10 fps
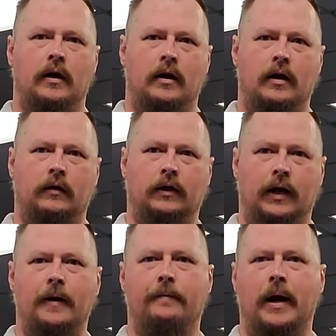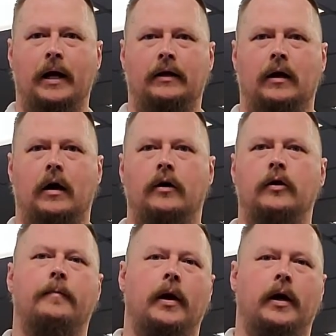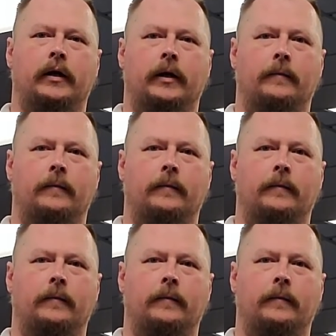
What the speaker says: the impact on your body.